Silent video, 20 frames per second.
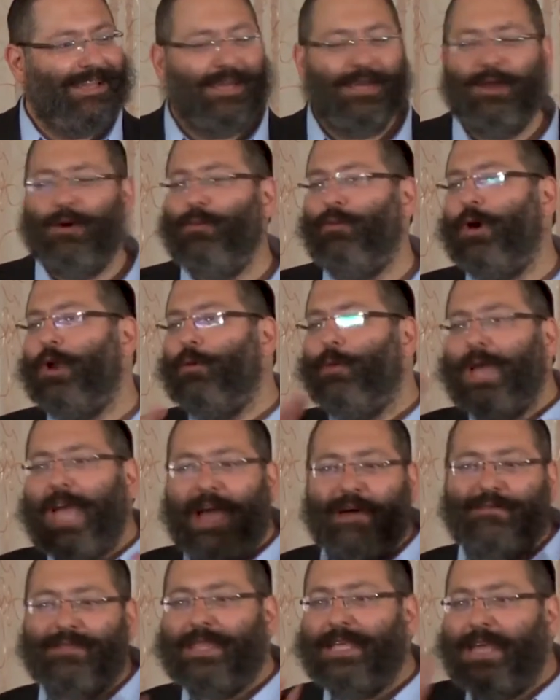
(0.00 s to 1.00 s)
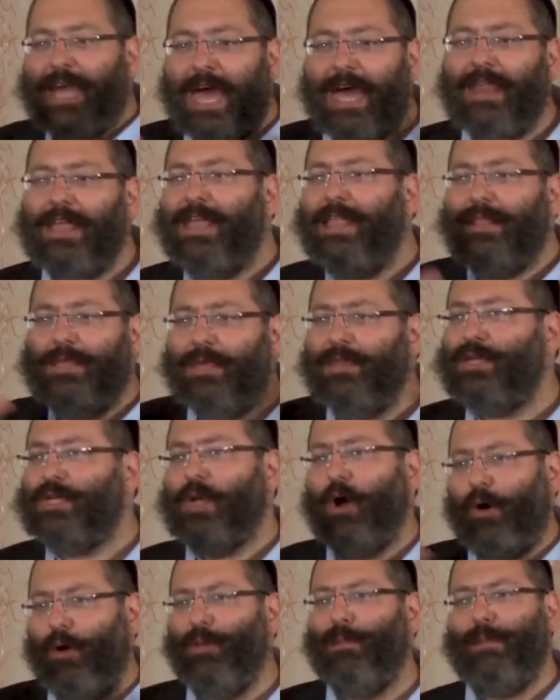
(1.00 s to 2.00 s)
You know, what do we have to get into
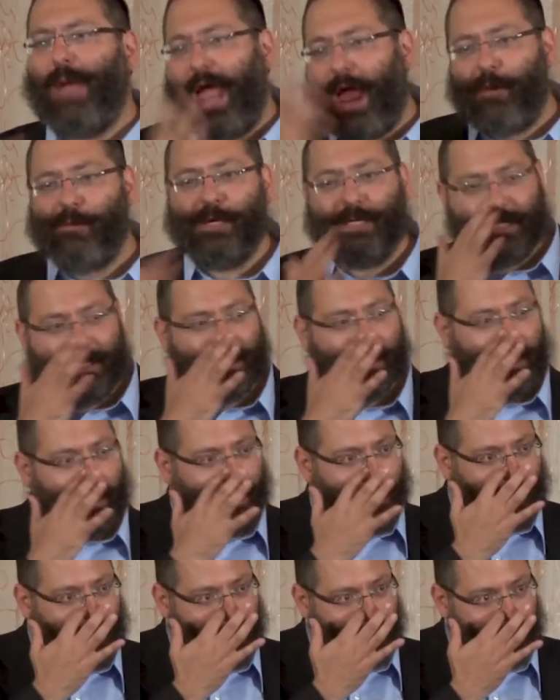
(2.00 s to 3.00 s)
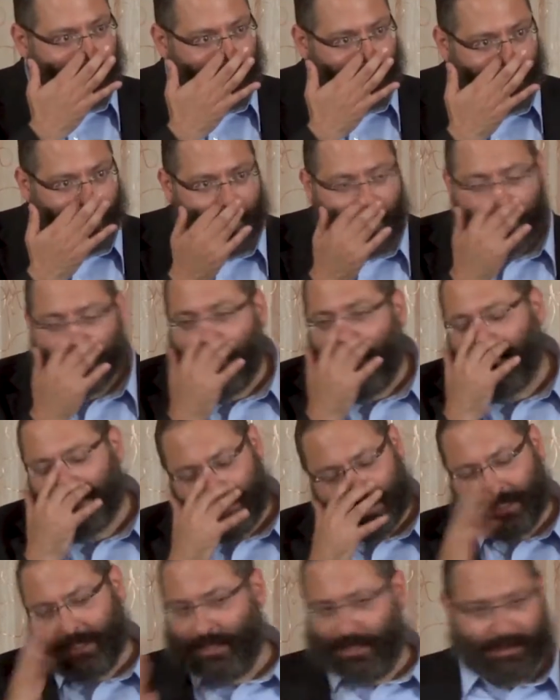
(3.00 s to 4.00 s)
this whole marriage thing?
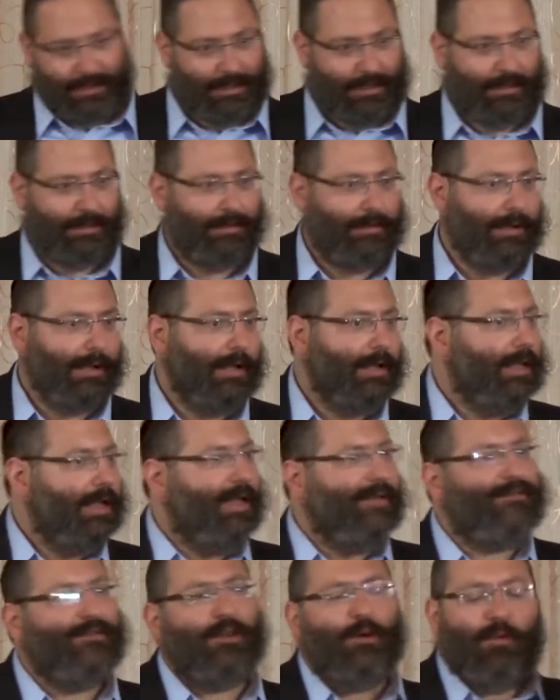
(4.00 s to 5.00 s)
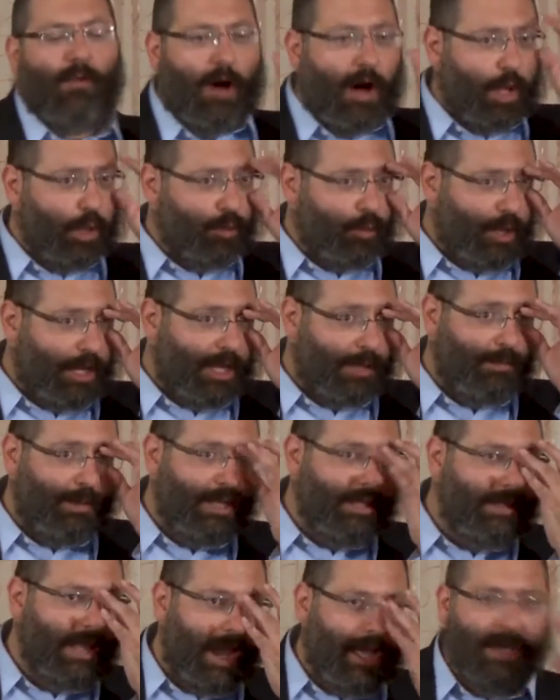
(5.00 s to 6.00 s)
God says, listen, if you want, we could
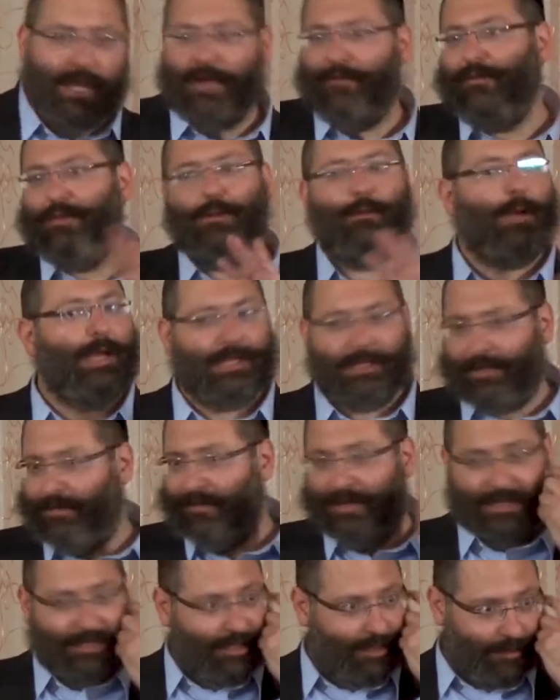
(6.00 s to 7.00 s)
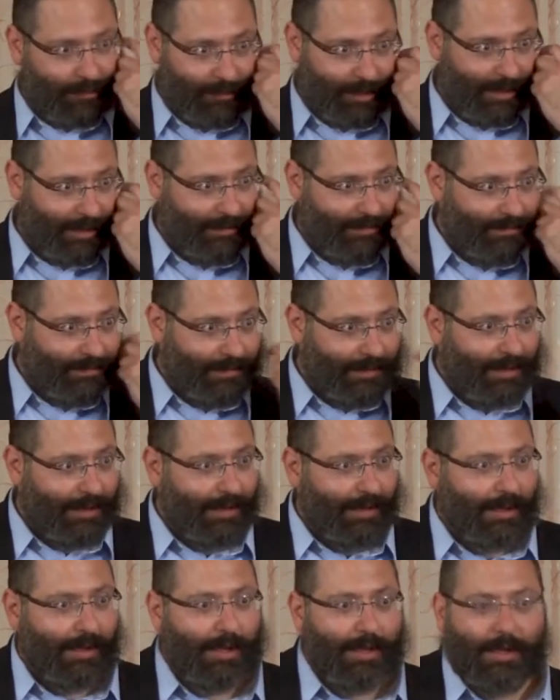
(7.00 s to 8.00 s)
be dating for the rest of history.
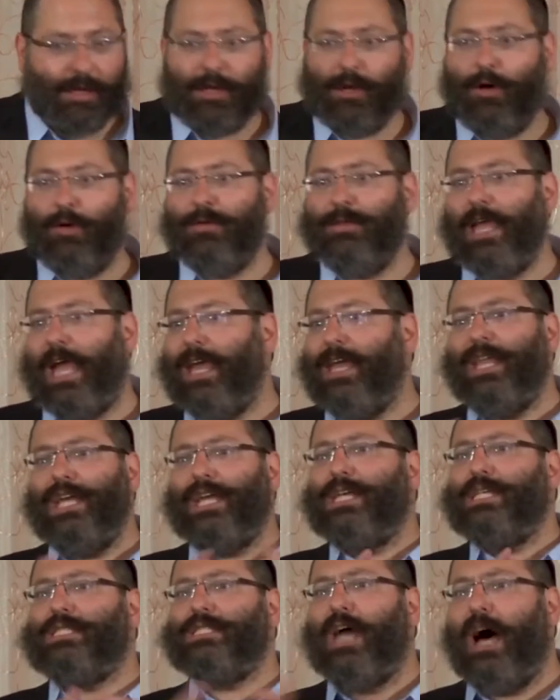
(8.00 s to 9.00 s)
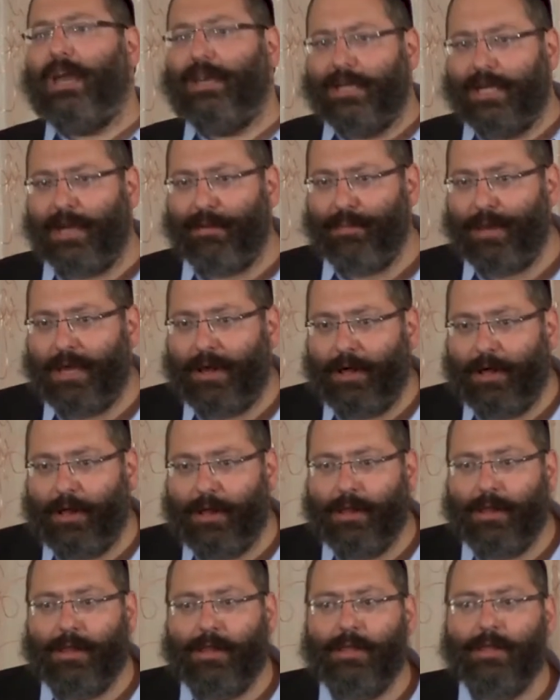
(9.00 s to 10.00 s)
You know, dating is
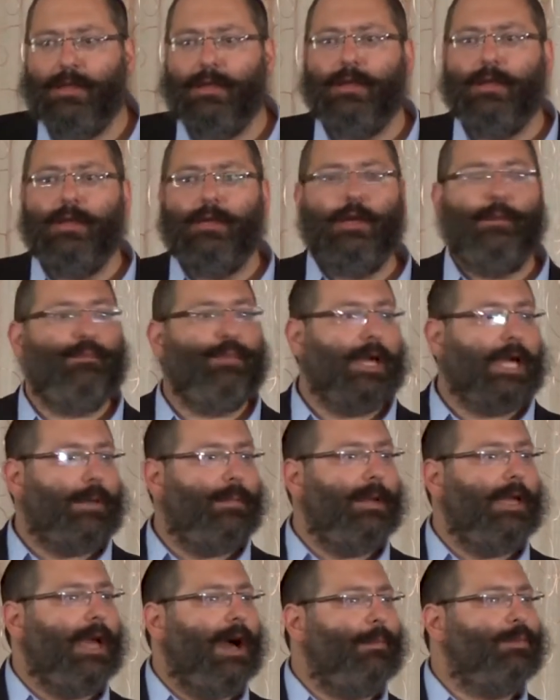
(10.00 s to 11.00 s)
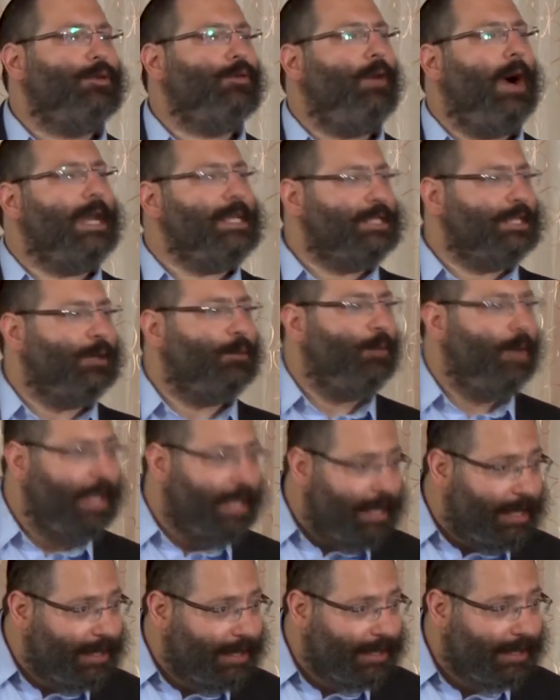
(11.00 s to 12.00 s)
non-committal. You pick me up twice a
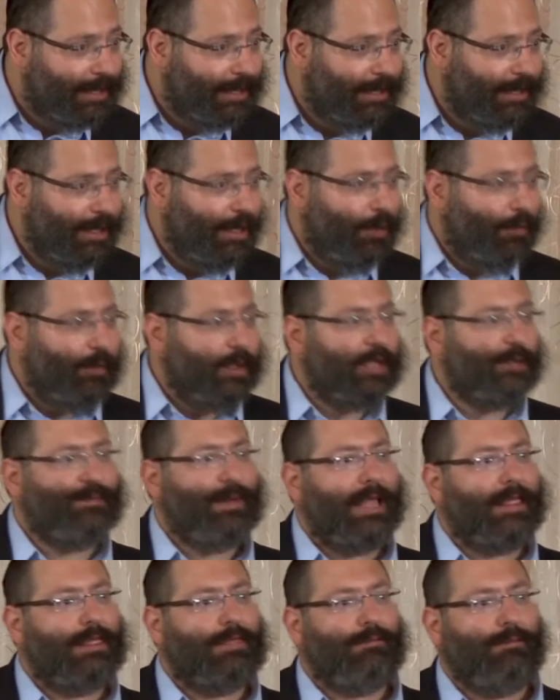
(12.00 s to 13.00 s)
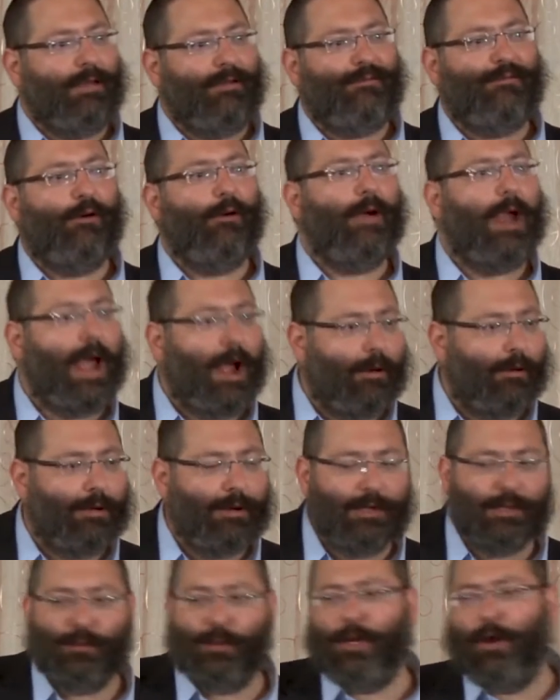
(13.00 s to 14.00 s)
week. We spend three, four
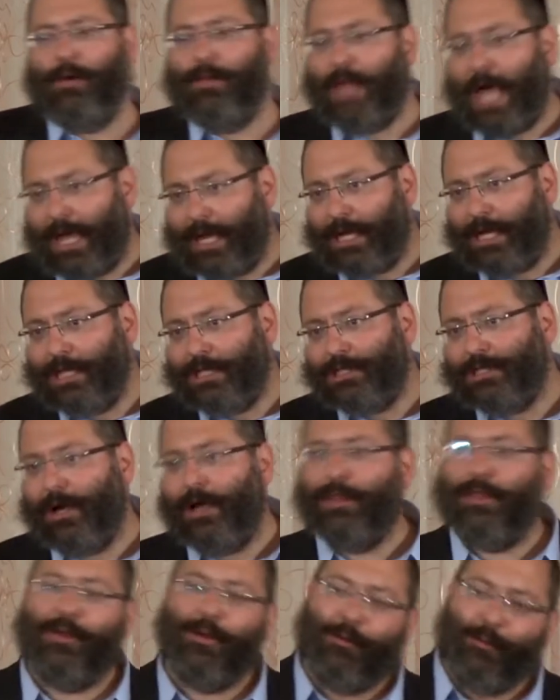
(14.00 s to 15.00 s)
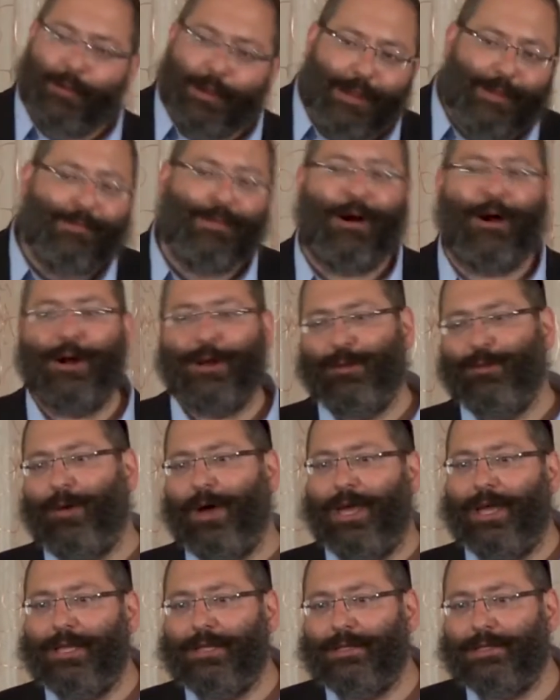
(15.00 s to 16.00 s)
hours. We don't like each other. We part
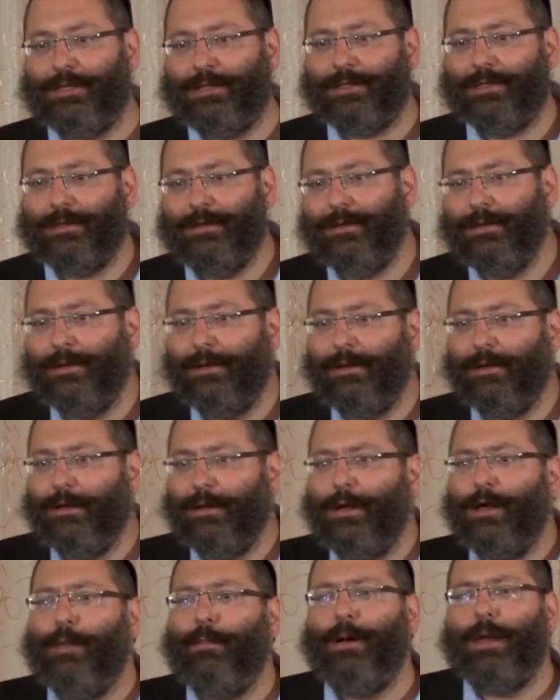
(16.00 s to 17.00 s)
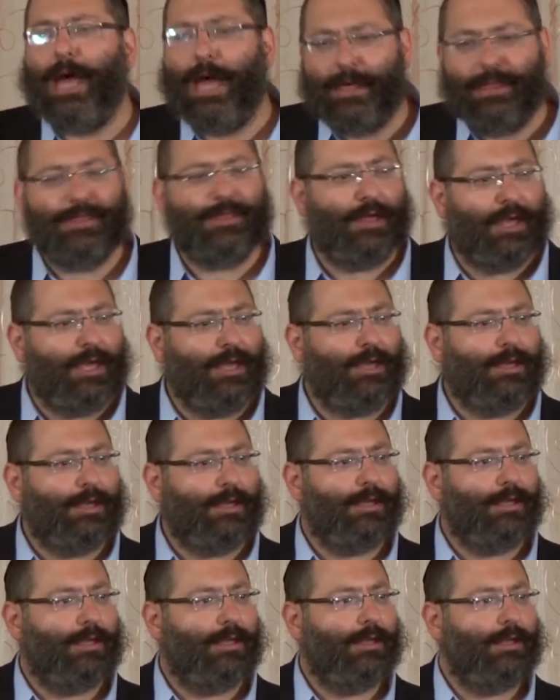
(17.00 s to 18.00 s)
ways. But I
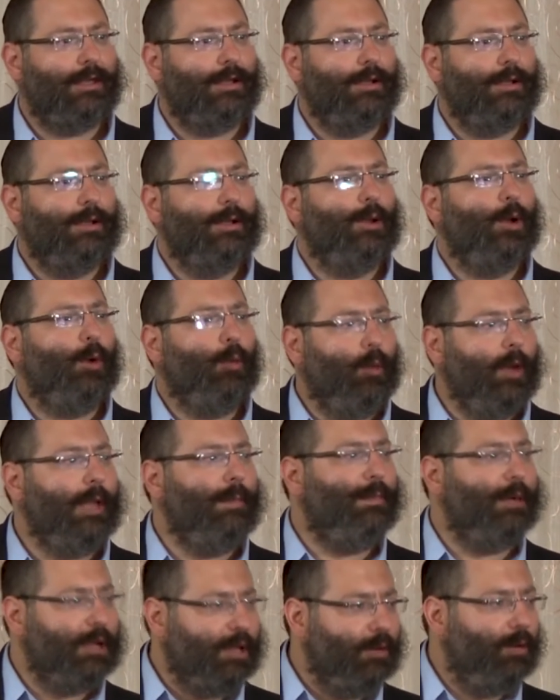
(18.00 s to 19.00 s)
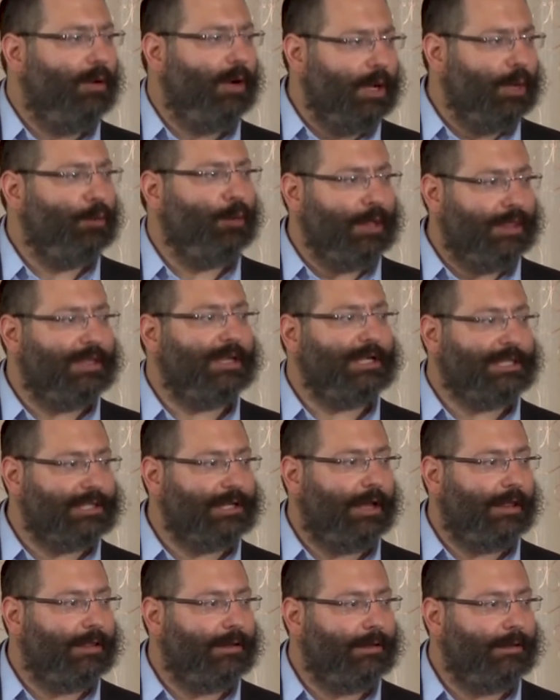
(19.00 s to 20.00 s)
think we belong with
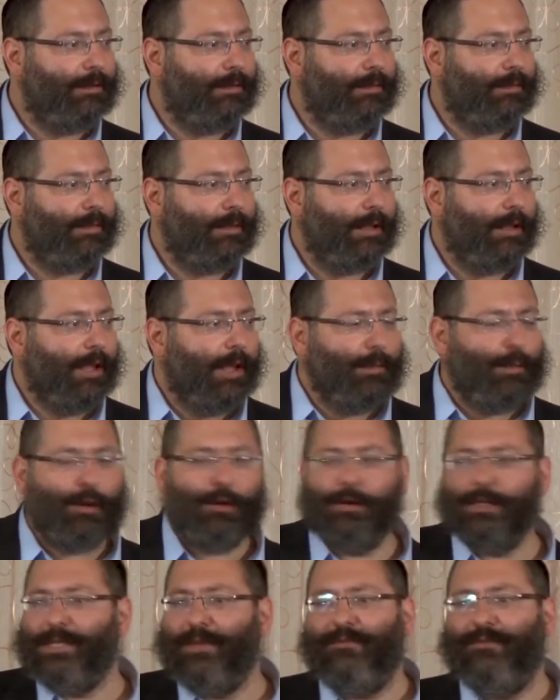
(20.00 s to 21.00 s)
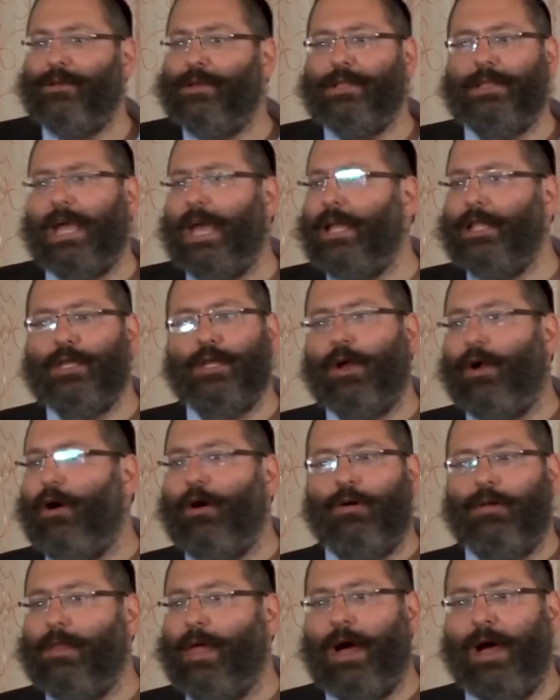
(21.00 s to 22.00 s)
each other. Because if you date your
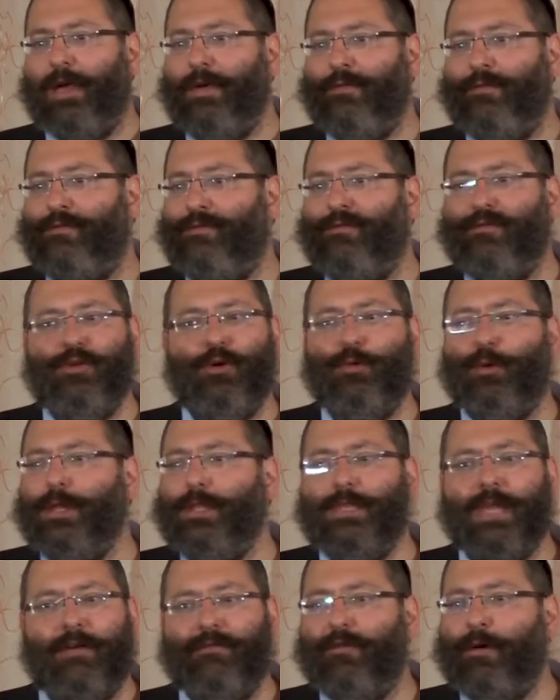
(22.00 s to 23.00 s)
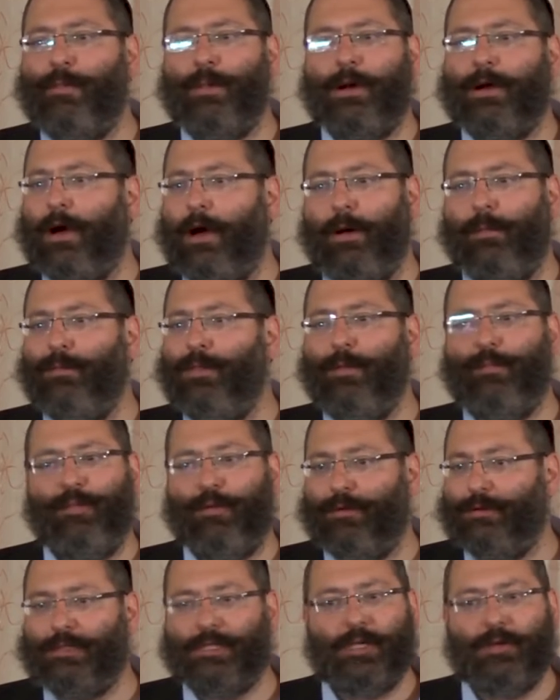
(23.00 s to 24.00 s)
whole life, you will never become the
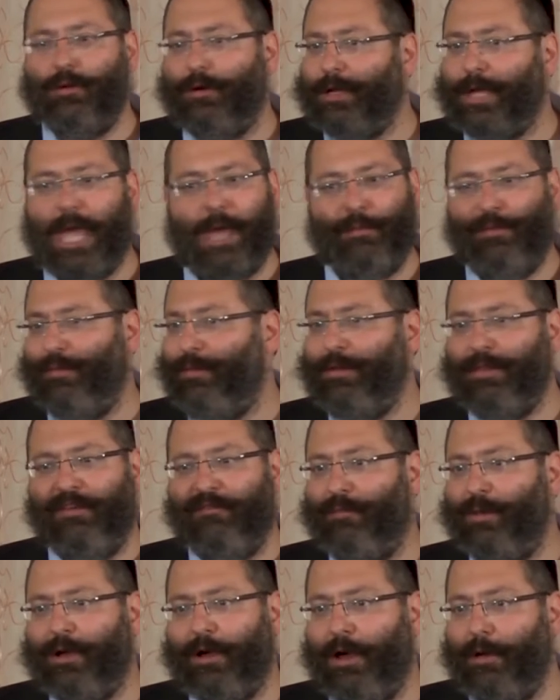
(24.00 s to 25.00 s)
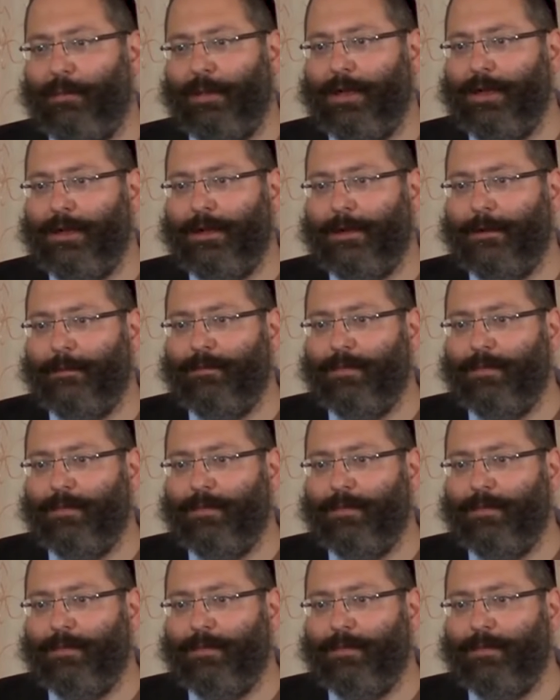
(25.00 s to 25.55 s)
person you're capable of becoming.